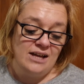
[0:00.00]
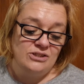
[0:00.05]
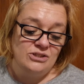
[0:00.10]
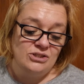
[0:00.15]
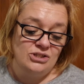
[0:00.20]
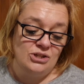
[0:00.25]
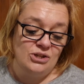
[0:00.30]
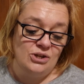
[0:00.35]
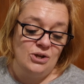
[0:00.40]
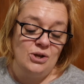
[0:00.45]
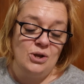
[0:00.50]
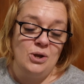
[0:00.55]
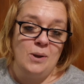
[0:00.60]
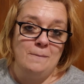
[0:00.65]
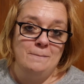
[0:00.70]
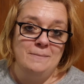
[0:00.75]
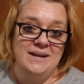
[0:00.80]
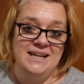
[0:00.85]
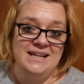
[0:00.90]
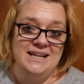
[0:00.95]
2
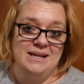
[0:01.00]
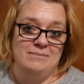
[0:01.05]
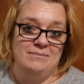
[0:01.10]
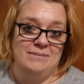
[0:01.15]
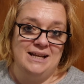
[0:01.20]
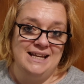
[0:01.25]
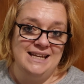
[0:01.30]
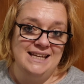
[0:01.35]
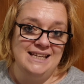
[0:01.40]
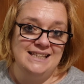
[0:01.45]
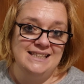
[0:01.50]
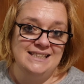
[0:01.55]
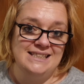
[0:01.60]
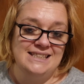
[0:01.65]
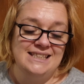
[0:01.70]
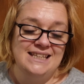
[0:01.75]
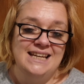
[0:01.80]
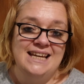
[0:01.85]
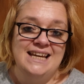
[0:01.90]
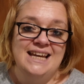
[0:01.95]
medium leeks,
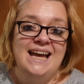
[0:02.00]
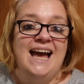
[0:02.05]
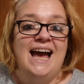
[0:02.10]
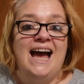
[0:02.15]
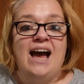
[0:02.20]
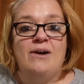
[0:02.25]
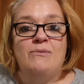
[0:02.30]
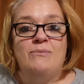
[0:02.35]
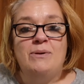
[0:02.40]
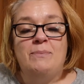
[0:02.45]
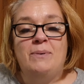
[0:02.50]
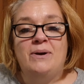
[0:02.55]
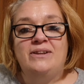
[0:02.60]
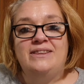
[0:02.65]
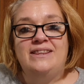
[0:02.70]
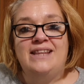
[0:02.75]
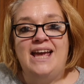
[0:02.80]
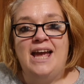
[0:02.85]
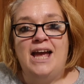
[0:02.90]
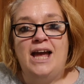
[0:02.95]
and we put
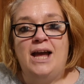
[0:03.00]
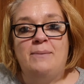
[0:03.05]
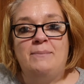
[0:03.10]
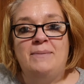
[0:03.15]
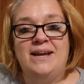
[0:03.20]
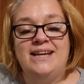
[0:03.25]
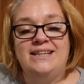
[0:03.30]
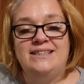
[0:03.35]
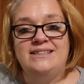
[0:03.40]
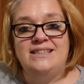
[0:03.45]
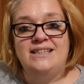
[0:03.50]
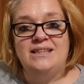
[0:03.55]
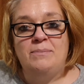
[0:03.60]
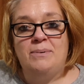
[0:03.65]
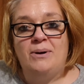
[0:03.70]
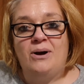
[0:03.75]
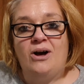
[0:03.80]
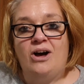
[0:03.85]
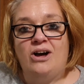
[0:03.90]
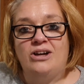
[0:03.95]
them into the
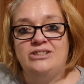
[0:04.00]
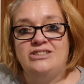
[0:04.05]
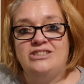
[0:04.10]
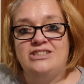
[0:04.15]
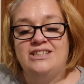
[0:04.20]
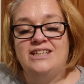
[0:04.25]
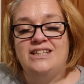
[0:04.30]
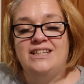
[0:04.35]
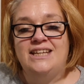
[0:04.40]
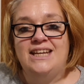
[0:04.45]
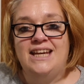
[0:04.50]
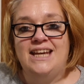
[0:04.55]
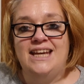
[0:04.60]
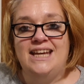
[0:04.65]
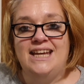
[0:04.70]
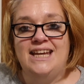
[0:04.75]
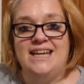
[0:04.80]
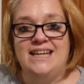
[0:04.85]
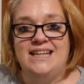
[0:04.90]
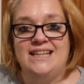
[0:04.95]
pot
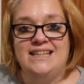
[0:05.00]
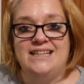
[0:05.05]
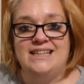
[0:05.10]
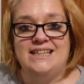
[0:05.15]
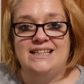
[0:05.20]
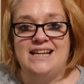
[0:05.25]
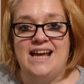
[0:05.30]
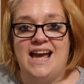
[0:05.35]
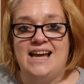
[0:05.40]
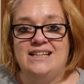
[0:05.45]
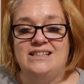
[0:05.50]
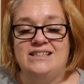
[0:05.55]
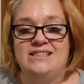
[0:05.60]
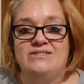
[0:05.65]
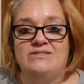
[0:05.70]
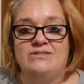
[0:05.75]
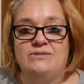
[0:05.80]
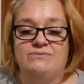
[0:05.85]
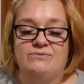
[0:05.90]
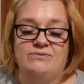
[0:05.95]
and
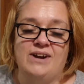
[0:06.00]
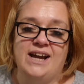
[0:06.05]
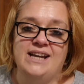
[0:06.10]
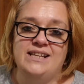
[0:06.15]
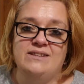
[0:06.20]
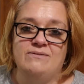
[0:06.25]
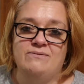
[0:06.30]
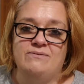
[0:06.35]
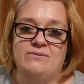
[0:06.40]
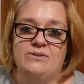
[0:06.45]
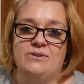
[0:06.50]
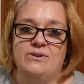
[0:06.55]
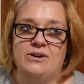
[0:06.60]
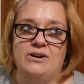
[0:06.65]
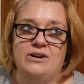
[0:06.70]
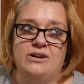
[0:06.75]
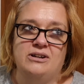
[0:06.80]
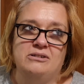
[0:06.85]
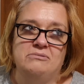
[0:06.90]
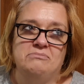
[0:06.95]
fried them
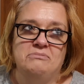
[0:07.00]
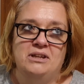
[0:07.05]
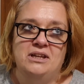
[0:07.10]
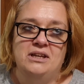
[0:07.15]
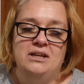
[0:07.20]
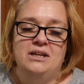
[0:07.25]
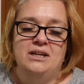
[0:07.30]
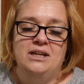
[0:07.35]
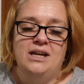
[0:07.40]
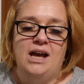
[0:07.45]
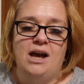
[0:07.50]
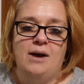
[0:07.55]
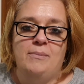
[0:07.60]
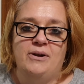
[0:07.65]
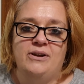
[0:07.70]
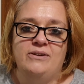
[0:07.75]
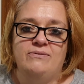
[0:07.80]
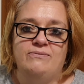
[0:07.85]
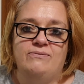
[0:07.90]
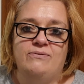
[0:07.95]
for
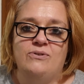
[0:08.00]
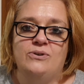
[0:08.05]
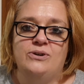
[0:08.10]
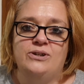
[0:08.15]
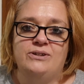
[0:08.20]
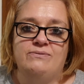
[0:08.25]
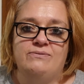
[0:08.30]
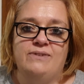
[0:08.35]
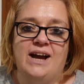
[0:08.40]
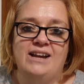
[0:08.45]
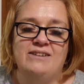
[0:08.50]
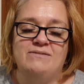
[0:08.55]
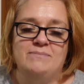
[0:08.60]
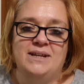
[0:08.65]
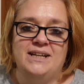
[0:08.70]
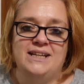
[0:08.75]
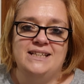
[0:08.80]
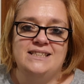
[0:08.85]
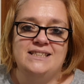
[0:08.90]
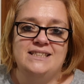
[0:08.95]
about 4 to 5
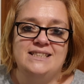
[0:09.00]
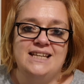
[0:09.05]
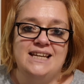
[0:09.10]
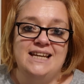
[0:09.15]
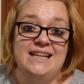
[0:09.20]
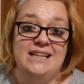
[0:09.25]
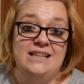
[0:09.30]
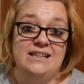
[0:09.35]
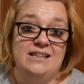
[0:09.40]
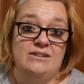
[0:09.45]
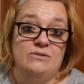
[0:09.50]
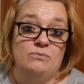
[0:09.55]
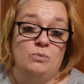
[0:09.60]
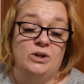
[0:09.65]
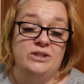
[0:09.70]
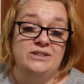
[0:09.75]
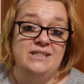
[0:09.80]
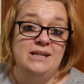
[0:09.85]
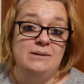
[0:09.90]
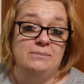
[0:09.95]
minutes in
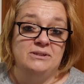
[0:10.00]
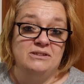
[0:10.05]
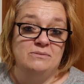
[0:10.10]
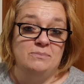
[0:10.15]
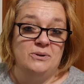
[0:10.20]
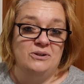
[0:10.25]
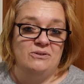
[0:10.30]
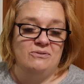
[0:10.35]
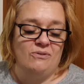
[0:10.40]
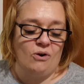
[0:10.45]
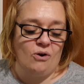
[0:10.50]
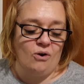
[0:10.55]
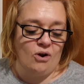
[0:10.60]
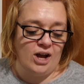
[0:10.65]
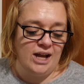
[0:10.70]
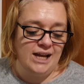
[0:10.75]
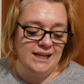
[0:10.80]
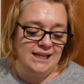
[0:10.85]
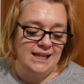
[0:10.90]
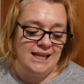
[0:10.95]
1 tablespoon of
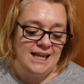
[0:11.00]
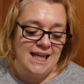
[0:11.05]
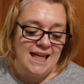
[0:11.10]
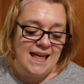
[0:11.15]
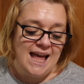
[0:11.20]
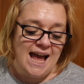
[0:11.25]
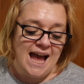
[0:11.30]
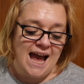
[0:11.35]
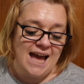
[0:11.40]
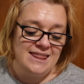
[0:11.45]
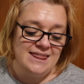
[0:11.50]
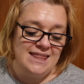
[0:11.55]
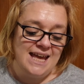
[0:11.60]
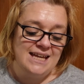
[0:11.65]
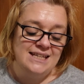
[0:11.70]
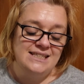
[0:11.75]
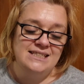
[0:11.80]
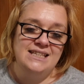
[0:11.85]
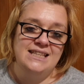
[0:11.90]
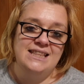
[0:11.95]
oil. And
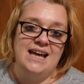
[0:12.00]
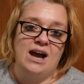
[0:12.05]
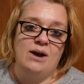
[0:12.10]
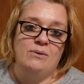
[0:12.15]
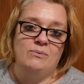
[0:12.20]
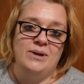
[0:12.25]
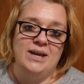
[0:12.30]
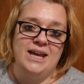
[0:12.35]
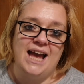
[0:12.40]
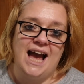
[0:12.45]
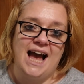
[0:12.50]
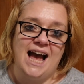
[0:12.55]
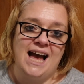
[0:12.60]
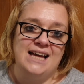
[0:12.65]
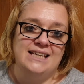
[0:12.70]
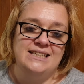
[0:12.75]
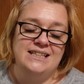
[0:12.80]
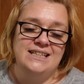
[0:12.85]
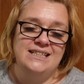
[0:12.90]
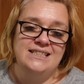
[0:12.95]
then to that we
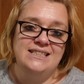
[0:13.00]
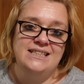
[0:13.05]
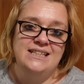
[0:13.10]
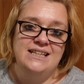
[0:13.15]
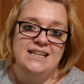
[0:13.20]
added